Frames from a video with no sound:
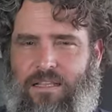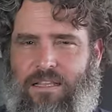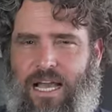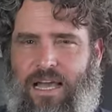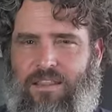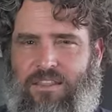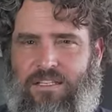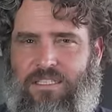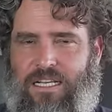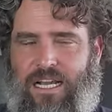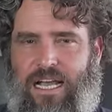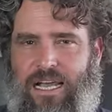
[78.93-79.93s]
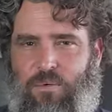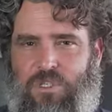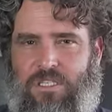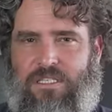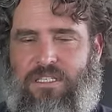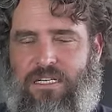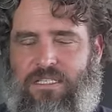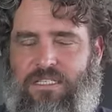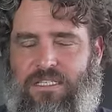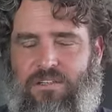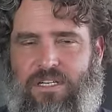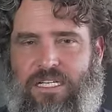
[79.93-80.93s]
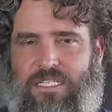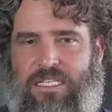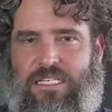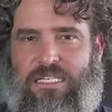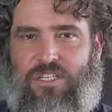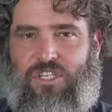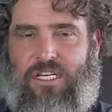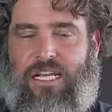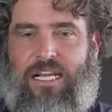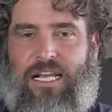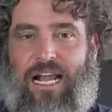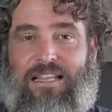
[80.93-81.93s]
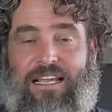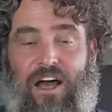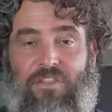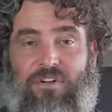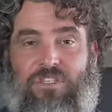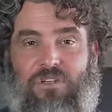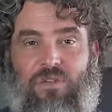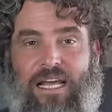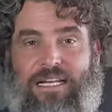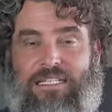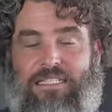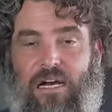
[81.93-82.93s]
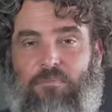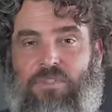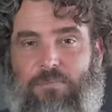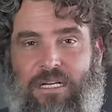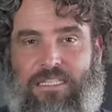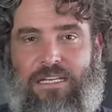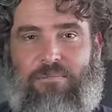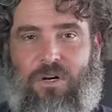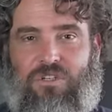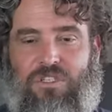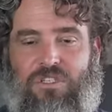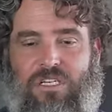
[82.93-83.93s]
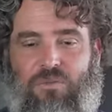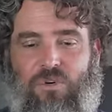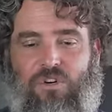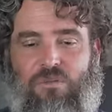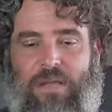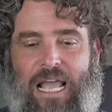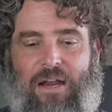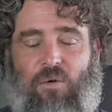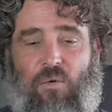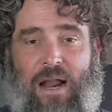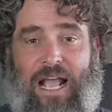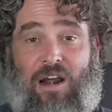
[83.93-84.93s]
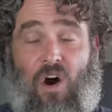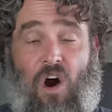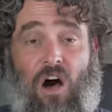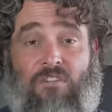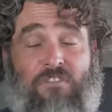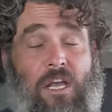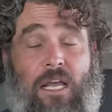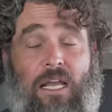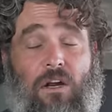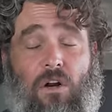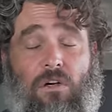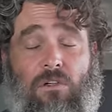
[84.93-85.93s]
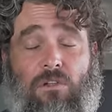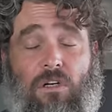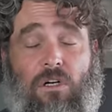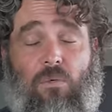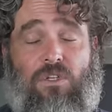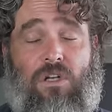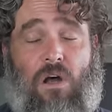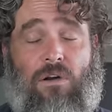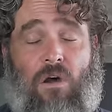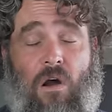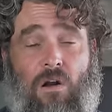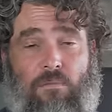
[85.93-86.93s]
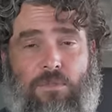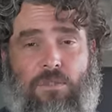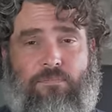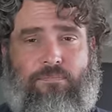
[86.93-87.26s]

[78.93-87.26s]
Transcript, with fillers: that this guy was listed in serious condition and the other two like dumped him at the emergency room and ran off, and our clerk was unharmed.